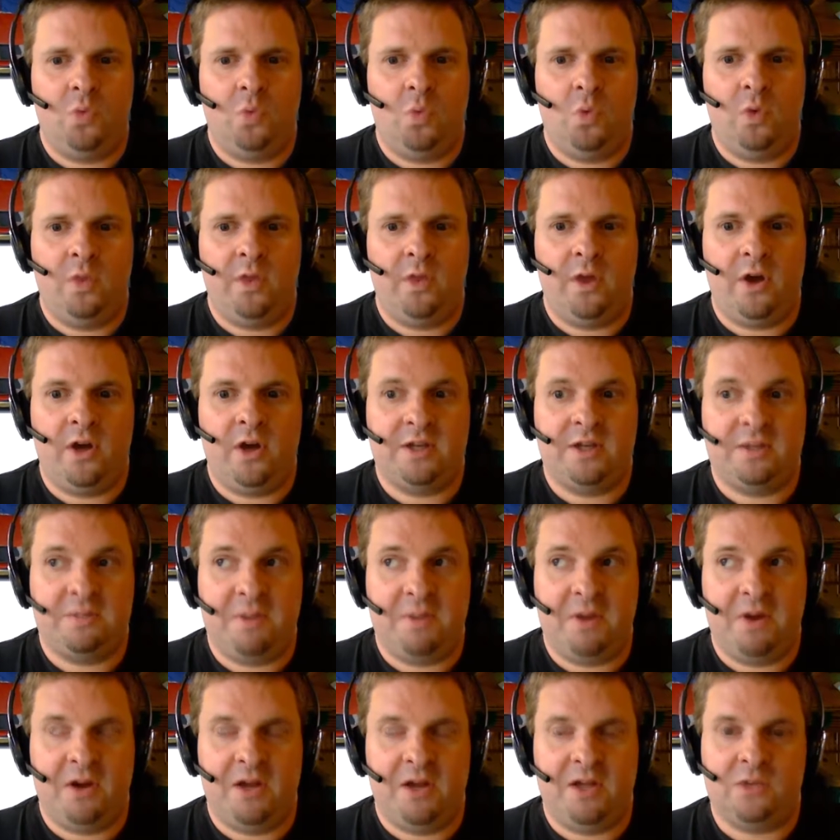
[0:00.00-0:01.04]
with our
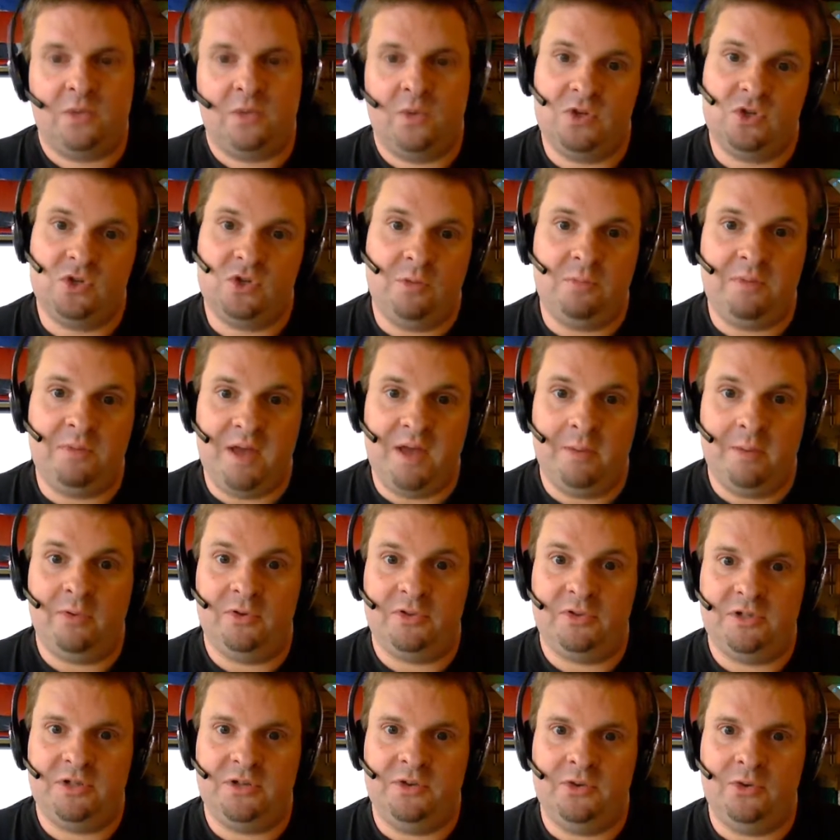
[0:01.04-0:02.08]
experience, we should be
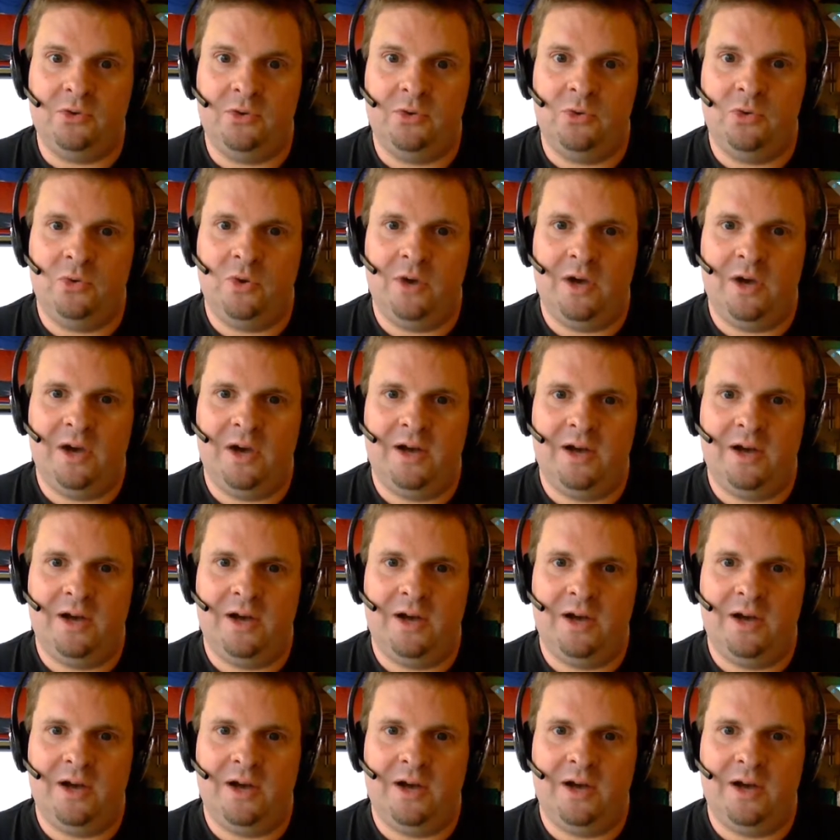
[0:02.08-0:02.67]
able to